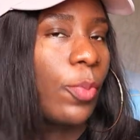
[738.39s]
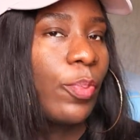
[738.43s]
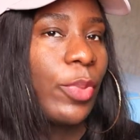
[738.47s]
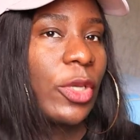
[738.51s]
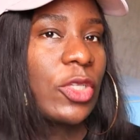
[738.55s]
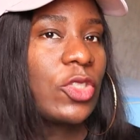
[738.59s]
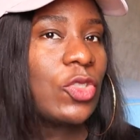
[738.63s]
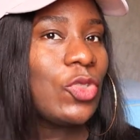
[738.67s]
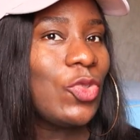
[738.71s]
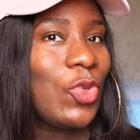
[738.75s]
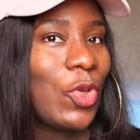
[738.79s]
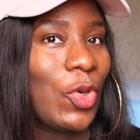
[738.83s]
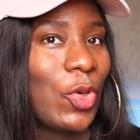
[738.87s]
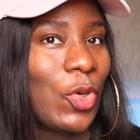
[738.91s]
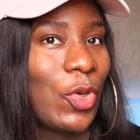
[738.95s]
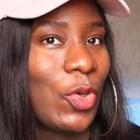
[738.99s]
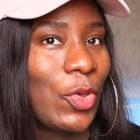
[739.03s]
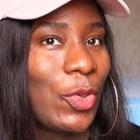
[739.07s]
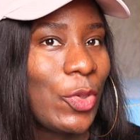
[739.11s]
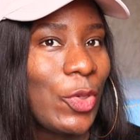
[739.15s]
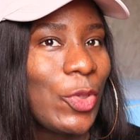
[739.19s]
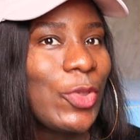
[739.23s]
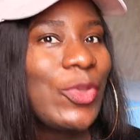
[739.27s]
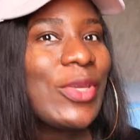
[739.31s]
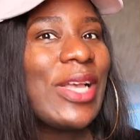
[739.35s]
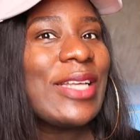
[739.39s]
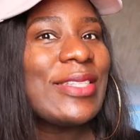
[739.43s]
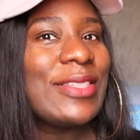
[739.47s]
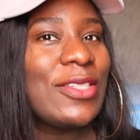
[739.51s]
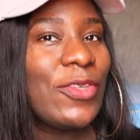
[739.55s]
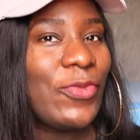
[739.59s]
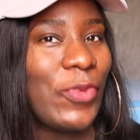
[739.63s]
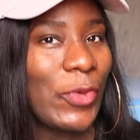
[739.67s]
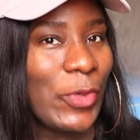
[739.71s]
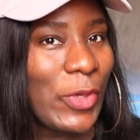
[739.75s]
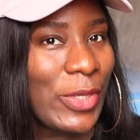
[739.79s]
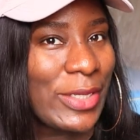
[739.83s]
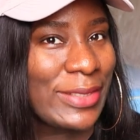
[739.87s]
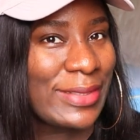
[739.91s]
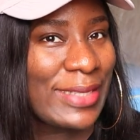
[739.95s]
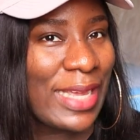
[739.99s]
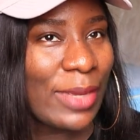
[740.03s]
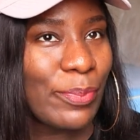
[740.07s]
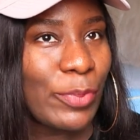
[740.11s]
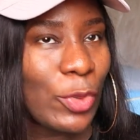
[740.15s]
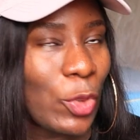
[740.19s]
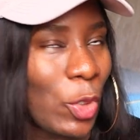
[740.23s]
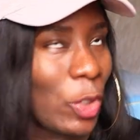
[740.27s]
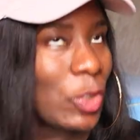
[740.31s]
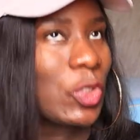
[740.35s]
but no, you're still following
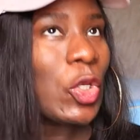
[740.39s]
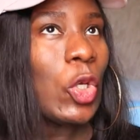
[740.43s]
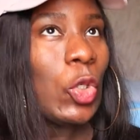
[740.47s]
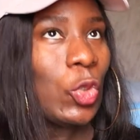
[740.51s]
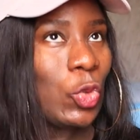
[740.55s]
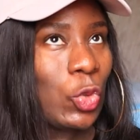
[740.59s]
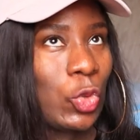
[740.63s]
them because